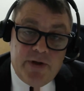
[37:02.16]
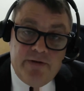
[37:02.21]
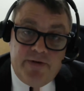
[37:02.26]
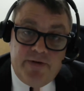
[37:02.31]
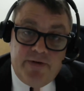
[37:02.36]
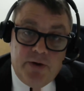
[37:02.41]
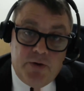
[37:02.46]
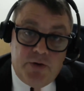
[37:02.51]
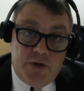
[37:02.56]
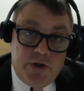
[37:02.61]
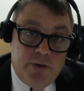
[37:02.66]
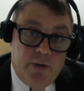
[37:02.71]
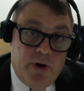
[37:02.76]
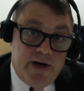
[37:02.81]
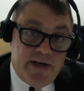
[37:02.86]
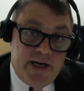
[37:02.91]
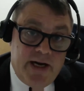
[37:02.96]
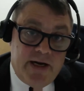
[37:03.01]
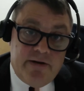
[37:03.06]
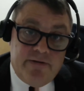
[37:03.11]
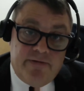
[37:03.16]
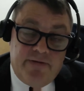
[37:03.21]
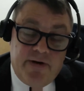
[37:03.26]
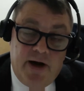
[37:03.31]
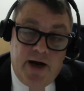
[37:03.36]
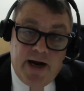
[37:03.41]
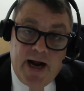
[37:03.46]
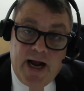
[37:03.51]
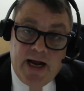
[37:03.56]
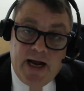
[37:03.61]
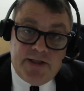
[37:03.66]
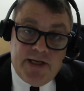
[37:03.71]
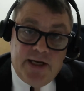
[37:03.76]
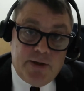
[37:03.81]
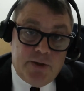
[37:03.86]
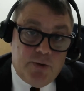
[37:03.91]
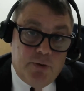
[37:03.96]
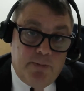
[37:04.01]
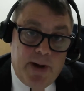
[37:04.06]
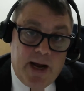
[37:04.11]
a view to identifying
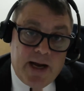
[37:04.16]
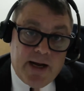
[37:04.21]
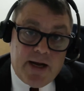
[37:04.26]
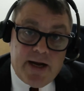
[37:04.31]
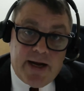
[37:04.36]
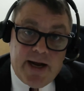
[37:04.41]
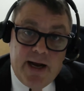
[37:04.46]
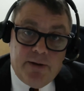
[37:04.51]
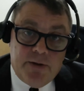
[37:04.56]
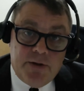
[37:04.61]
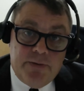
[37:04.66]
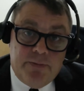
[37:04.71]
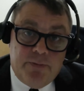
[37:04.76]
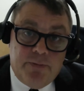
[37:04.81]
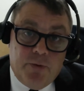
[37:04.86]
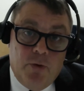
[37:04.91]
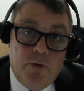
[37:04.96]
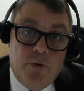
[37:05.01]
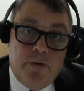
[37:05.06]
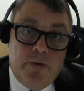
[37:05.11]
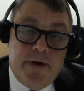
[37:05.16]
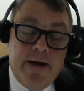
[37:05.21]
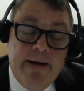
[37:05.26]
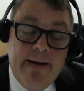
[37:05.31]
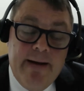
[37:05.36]
assets or bank accounts abroad.